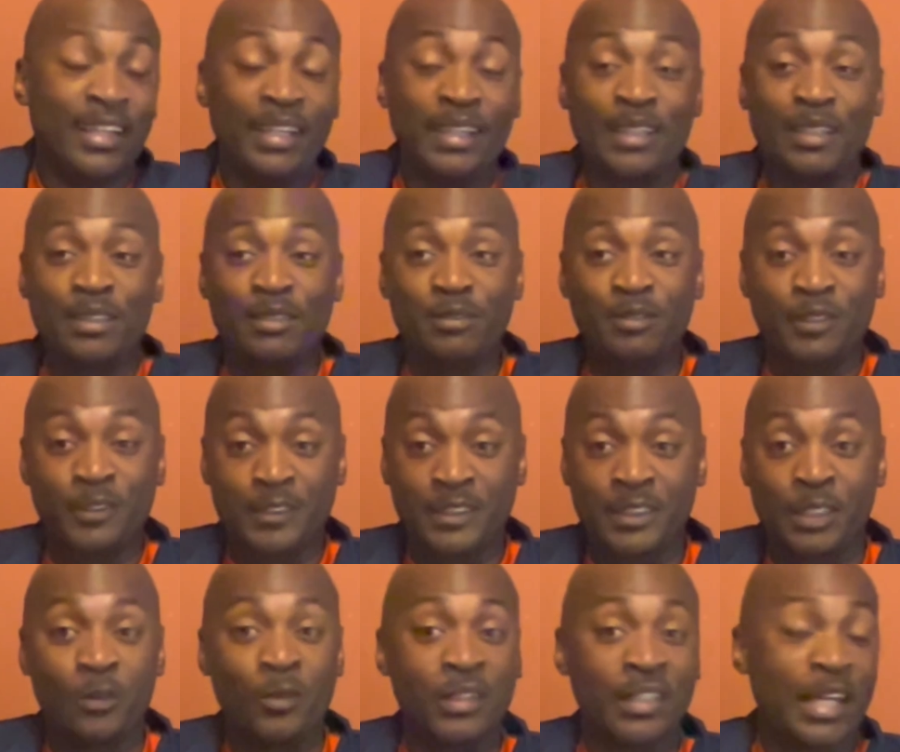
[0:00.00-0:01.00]
And for
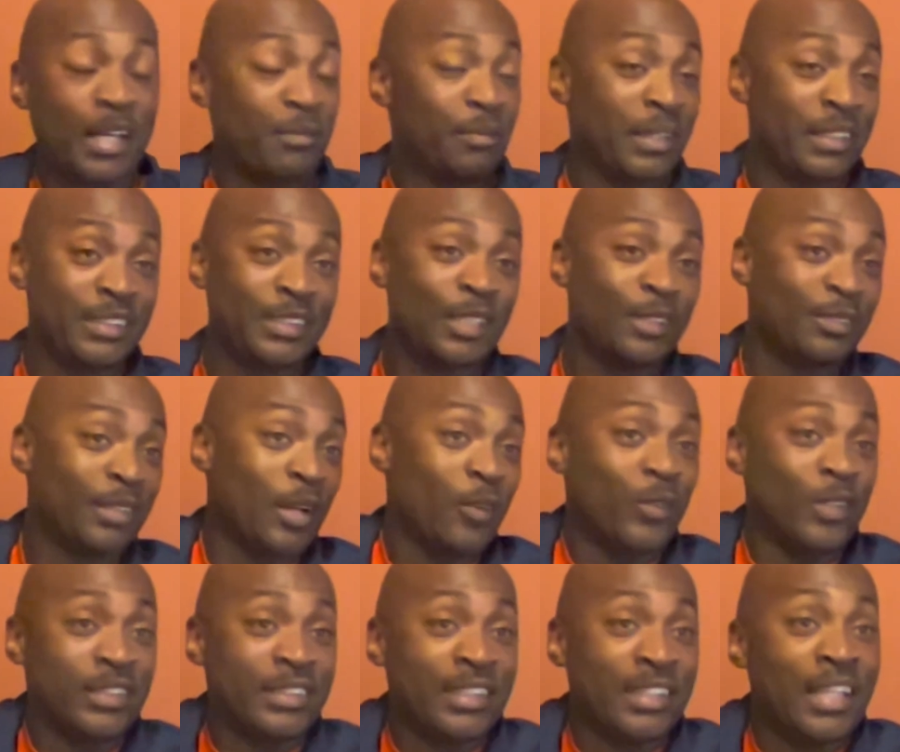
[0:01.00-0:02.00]
someone like myself that
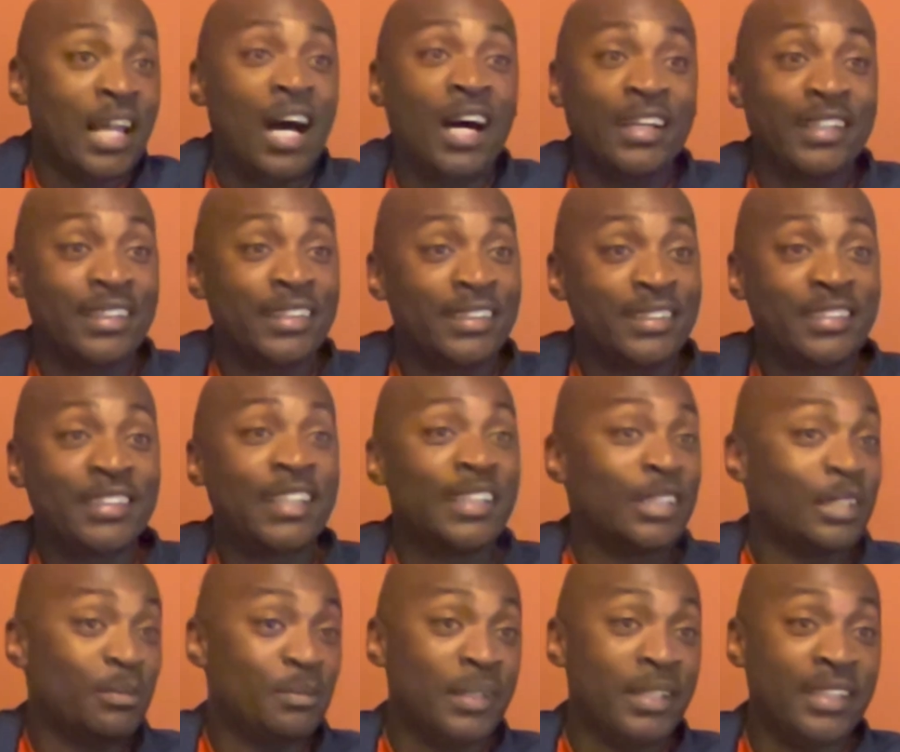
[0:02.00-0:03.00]
wasn't logging a ton
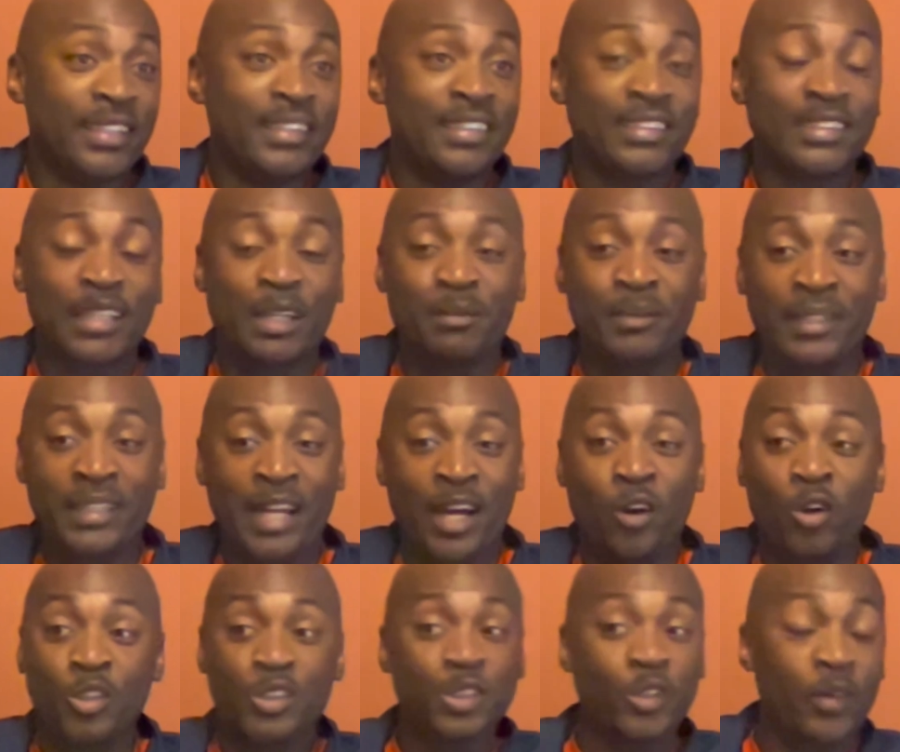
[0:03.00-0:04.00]
of minutes, I mean, I
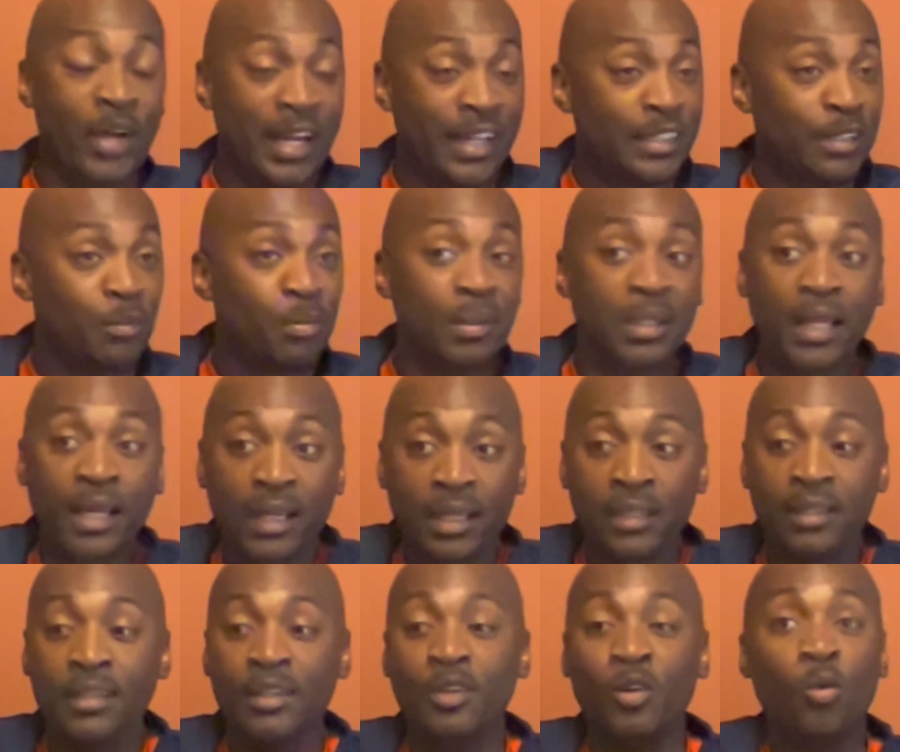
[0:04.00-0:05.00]
also had to
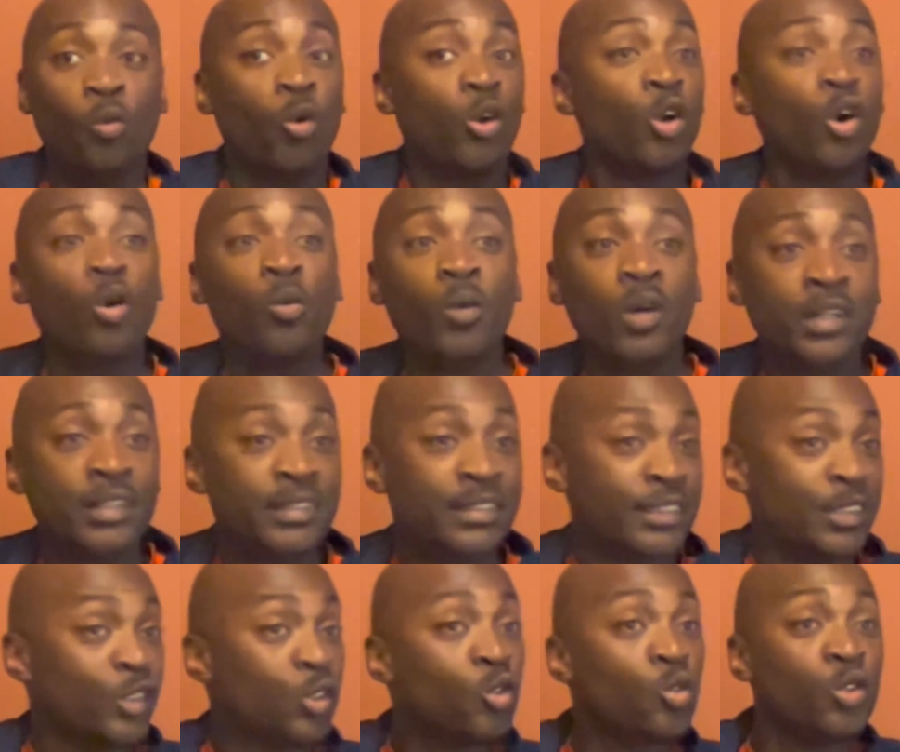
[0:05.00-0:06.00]
play one on ones
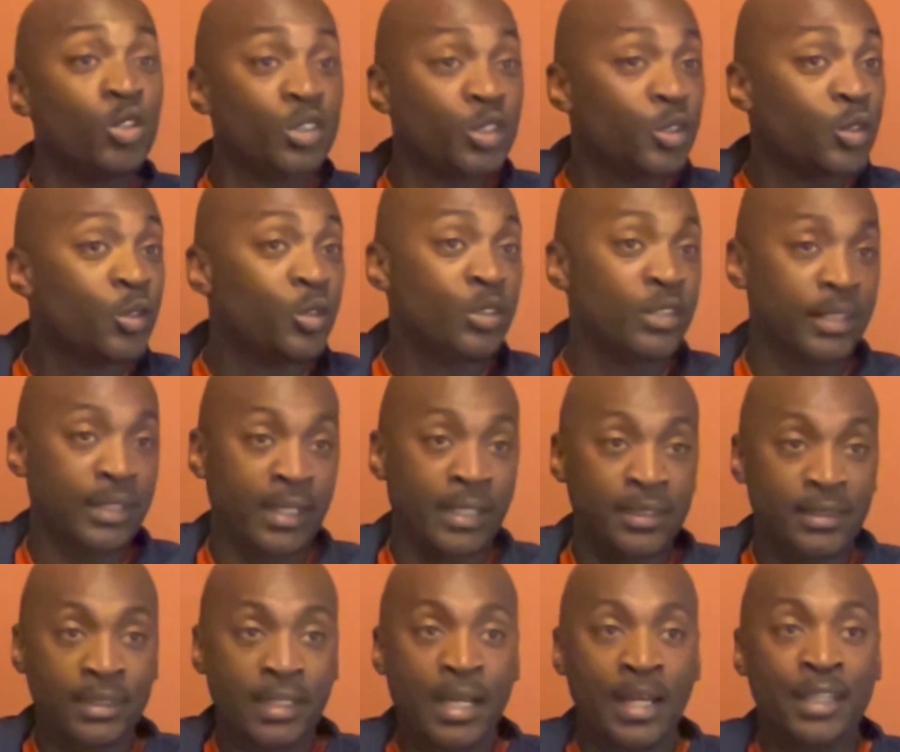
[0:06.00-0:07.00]
and two on twos
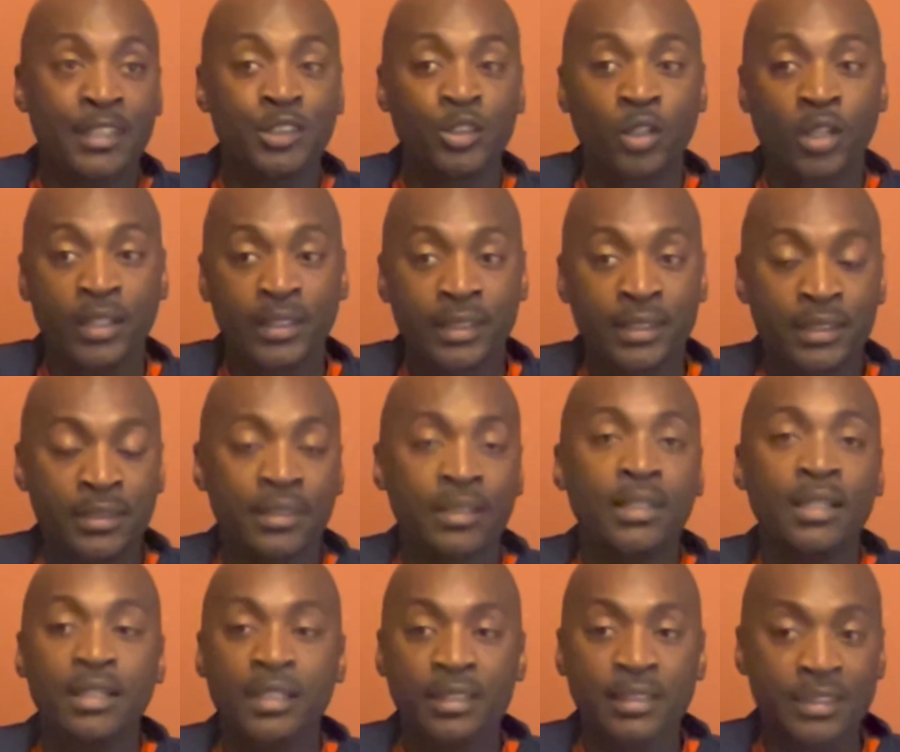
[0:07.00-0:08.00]
against guys so I can
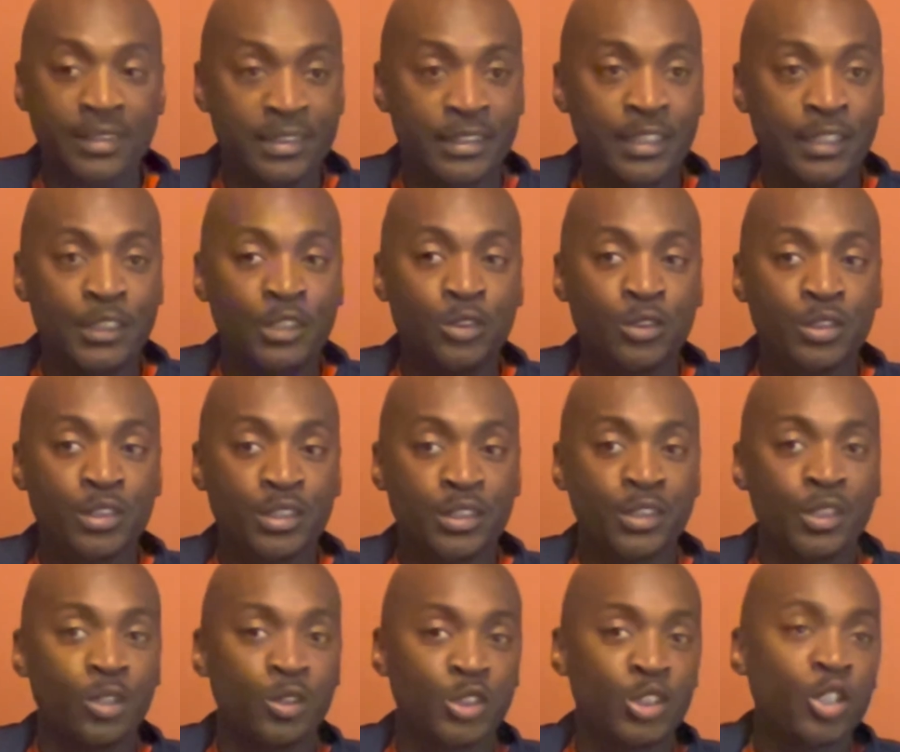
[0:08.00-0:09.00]
continue
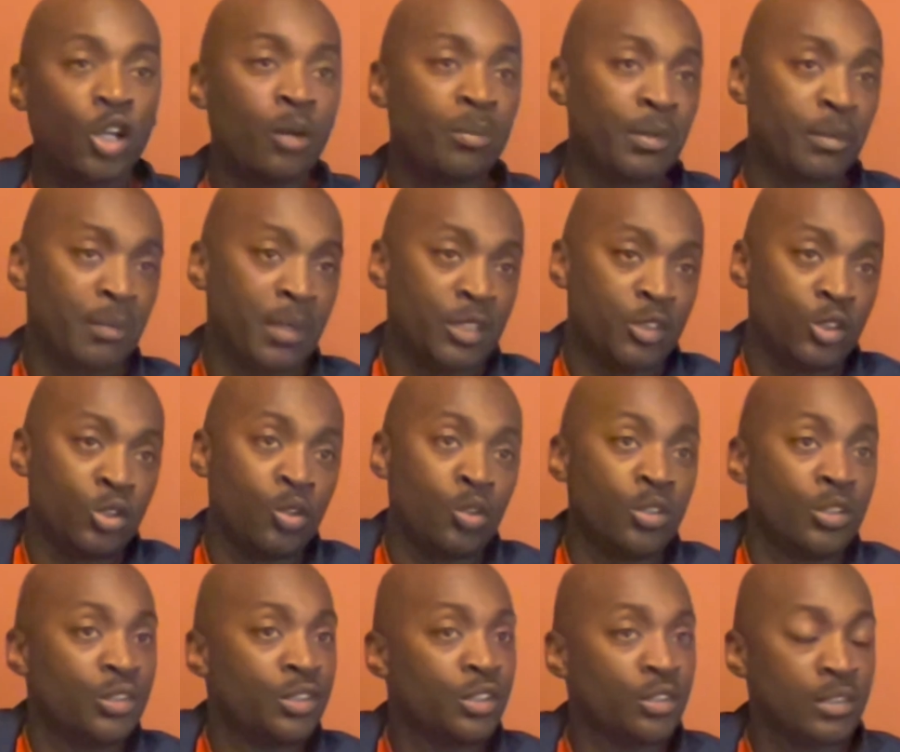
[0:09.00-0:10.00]
to sharpen my
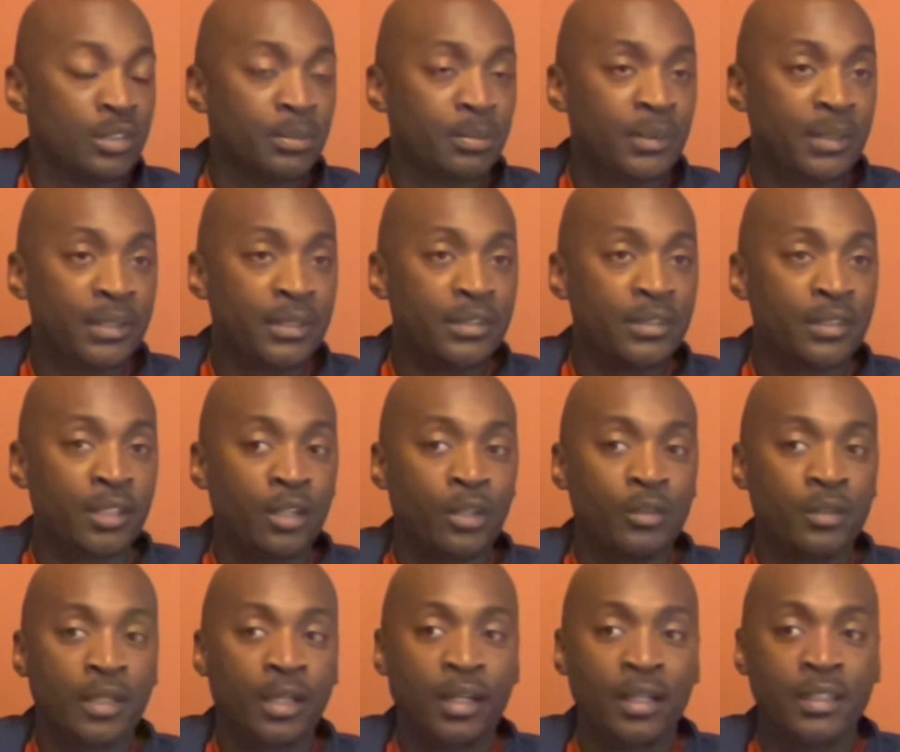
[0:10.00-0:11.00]
sword, so to speak.
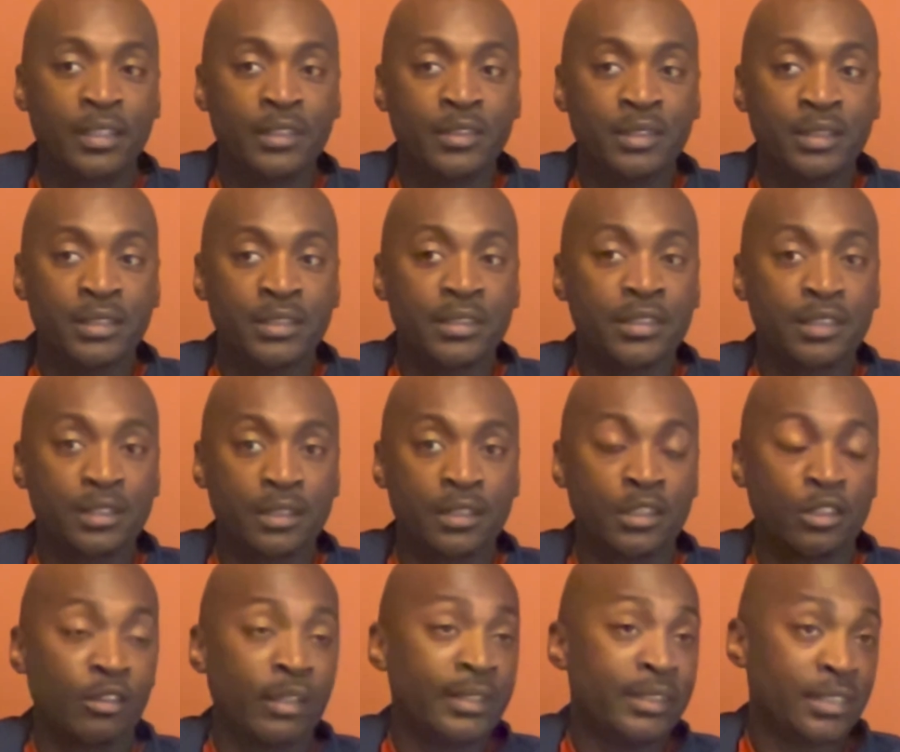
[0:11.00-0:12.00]
So it's a
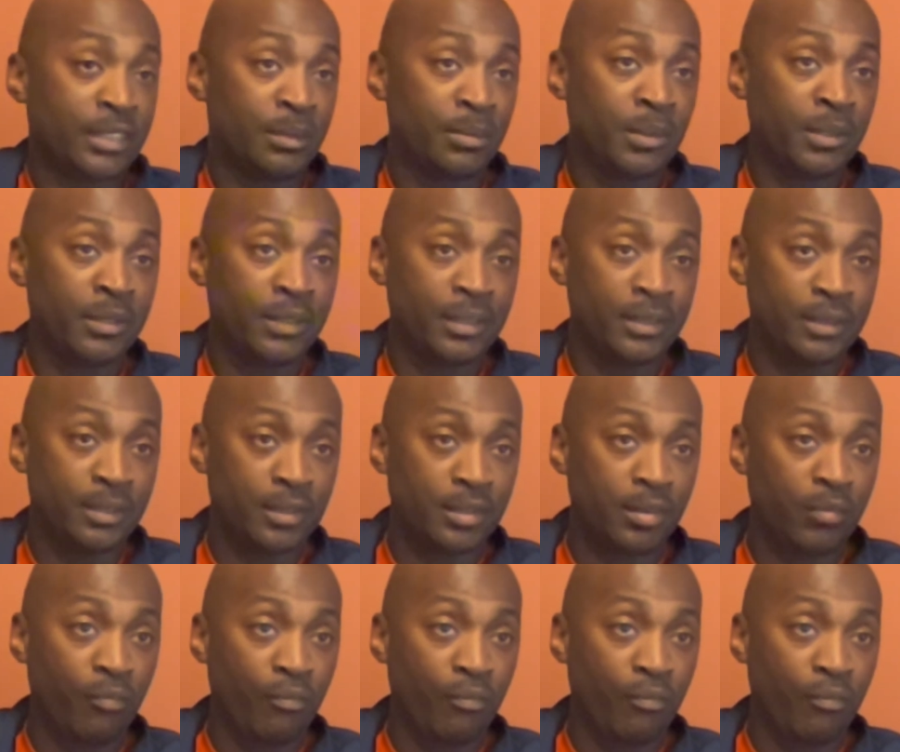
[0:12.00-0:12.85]
great experience.